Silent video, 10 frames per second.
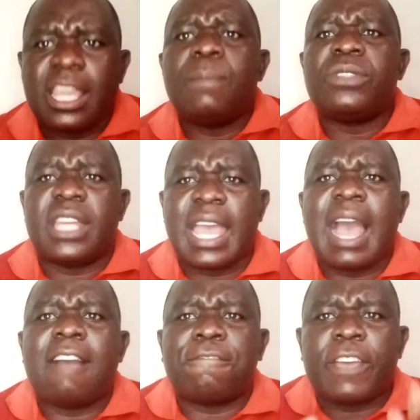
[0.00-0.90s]
Them, they
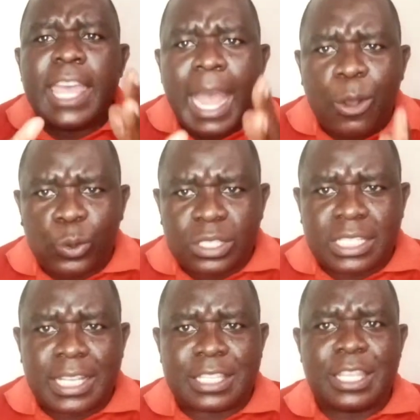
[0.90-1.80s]
have air
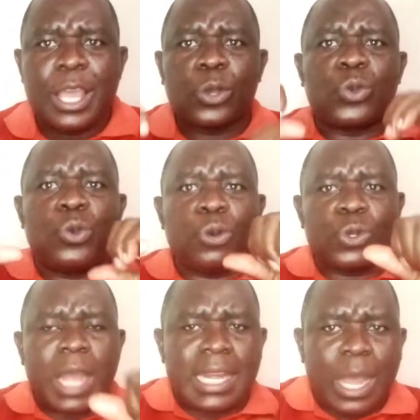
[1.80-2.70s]
hostess.
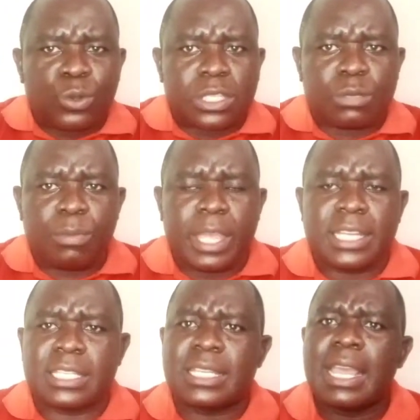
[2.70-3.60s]
Good
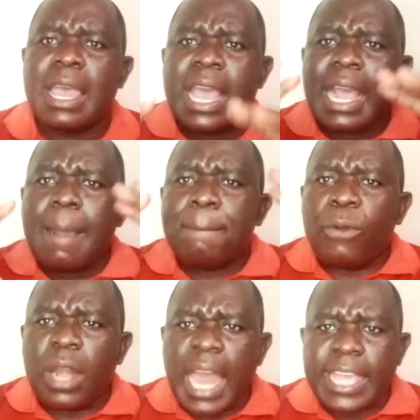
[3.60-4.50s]
announcement,
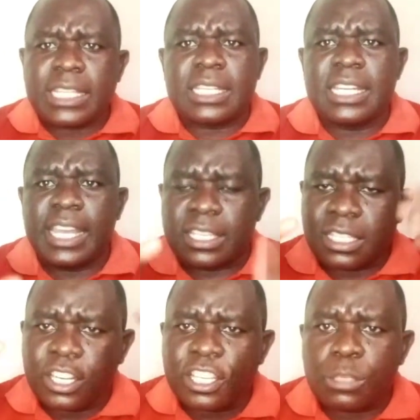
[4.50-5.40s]

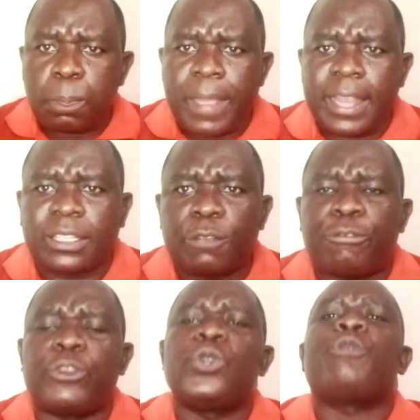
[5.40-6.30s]
politeness,
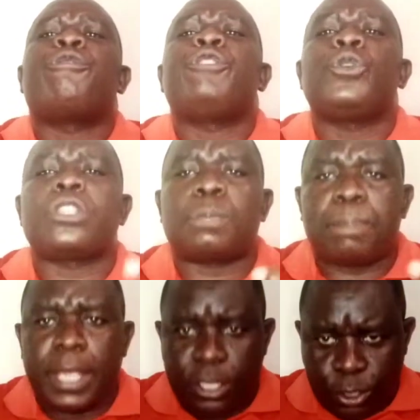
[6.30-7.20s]
respectful, you feel
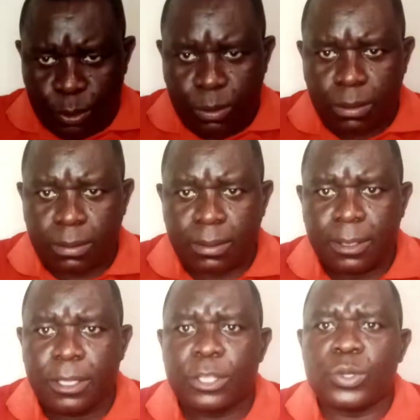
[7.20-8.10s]
special.
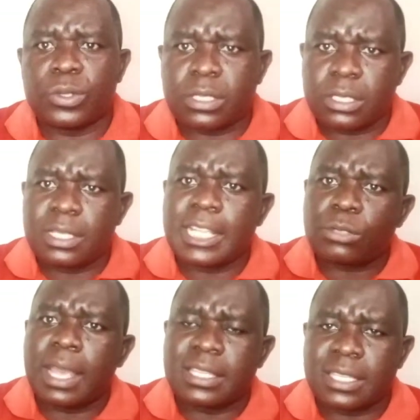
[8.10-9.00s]
You see,
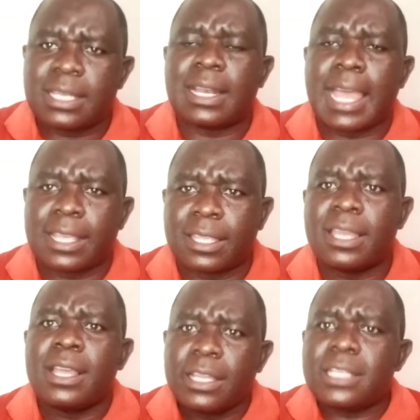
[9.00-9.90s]
that's why I said like,
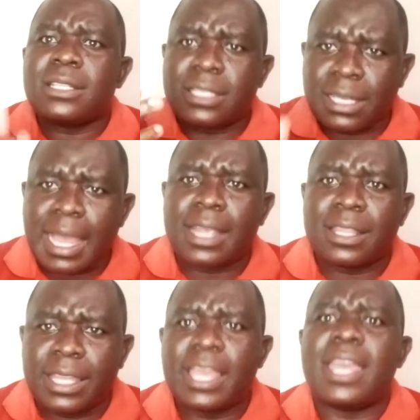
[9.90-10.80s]
it is like
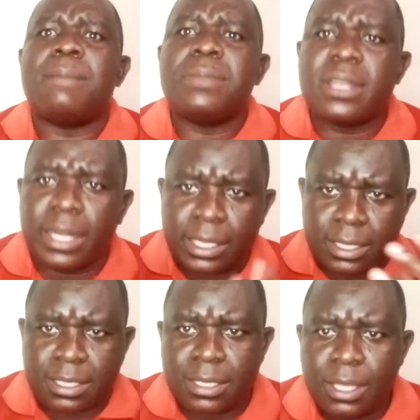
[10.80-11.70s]
the
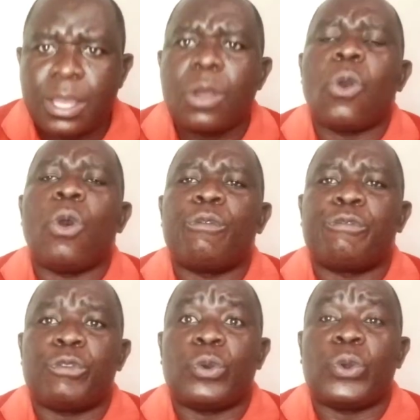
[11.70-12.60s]
Emirates of